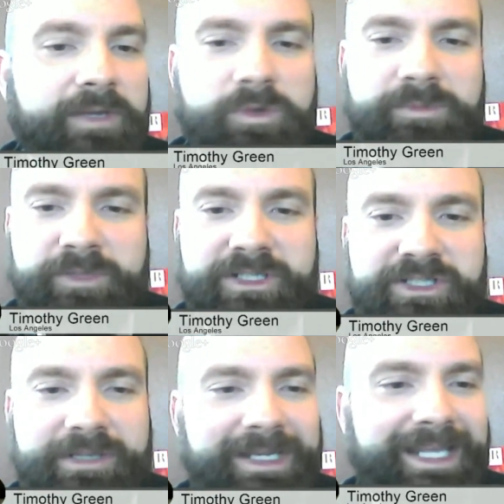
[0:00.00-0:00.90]
Okay, one
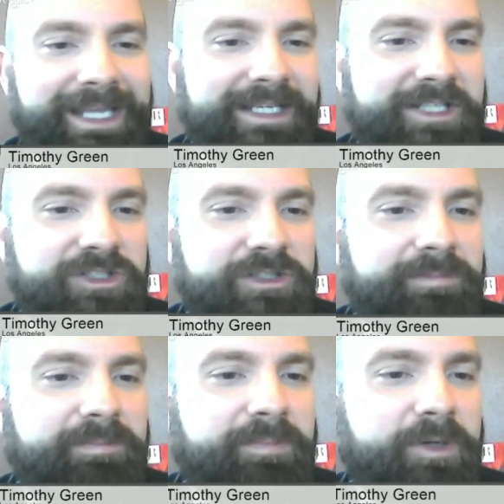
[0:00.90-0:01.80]
more question. I'm going to ask
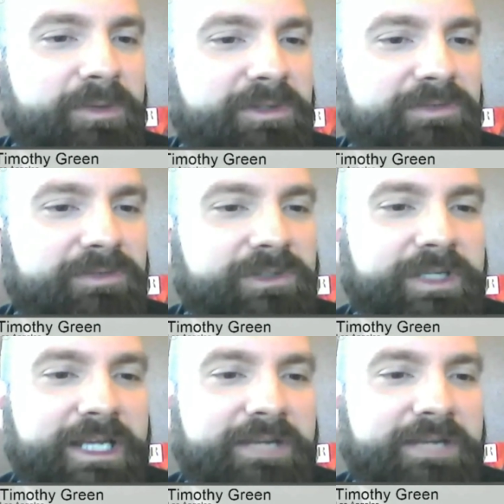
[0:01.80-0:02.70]
actually both of
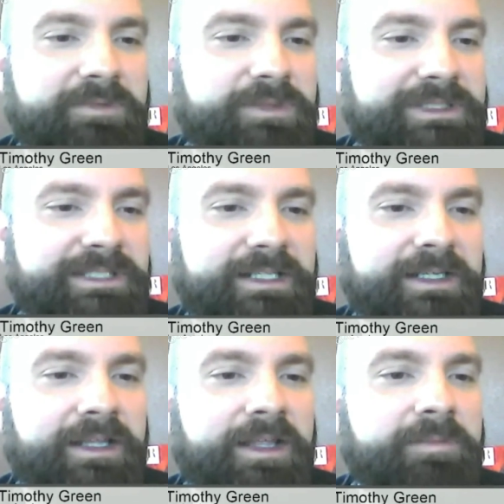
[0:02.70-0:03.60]
you, kind of with a twist
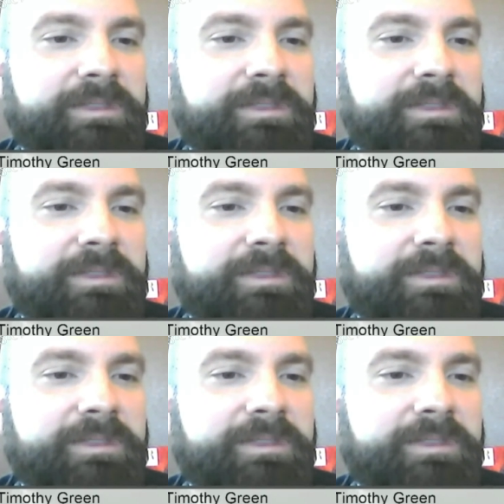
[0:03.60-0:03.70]
on it.